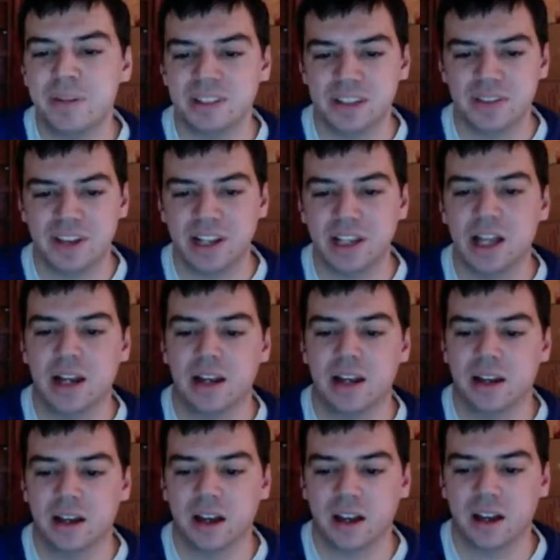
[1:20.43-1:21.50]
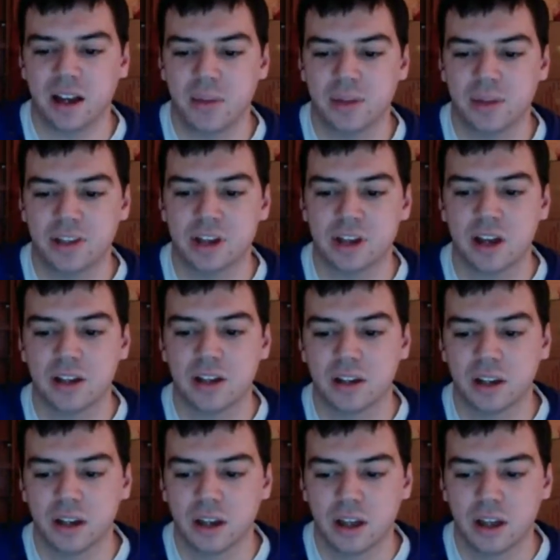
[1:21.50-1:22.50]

Because I've had a lot of comics on